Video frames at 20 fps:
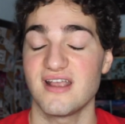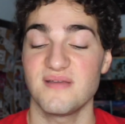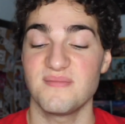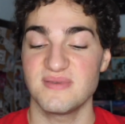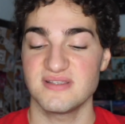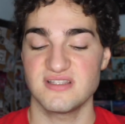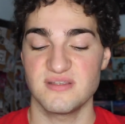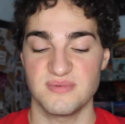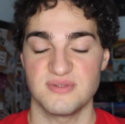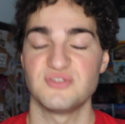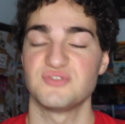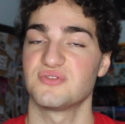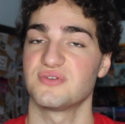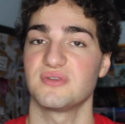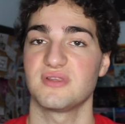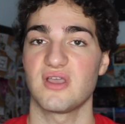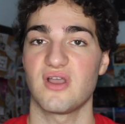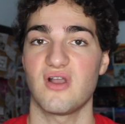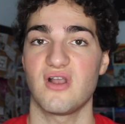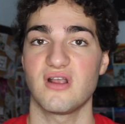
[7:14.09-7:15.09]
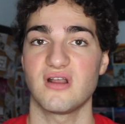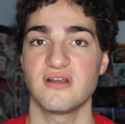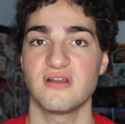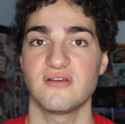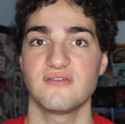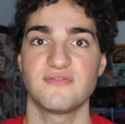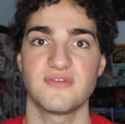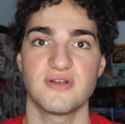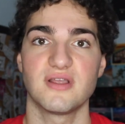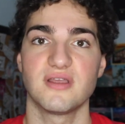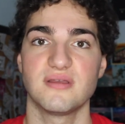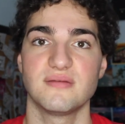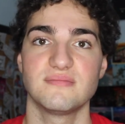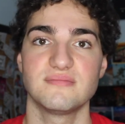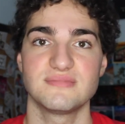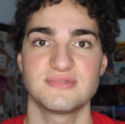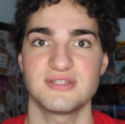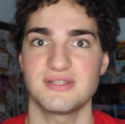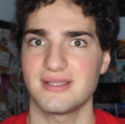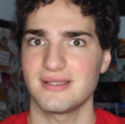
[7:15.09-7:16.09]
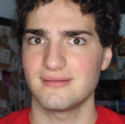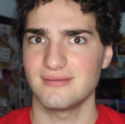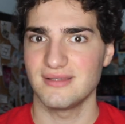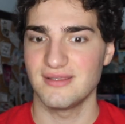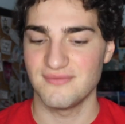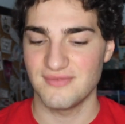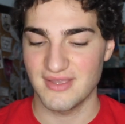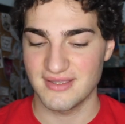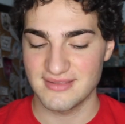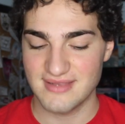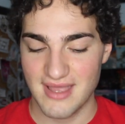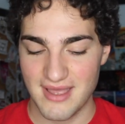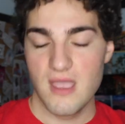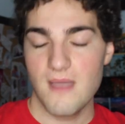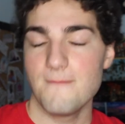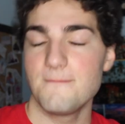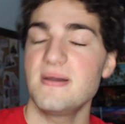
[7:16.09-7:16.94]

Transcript: It must have been truly hard for him to, like, live like that.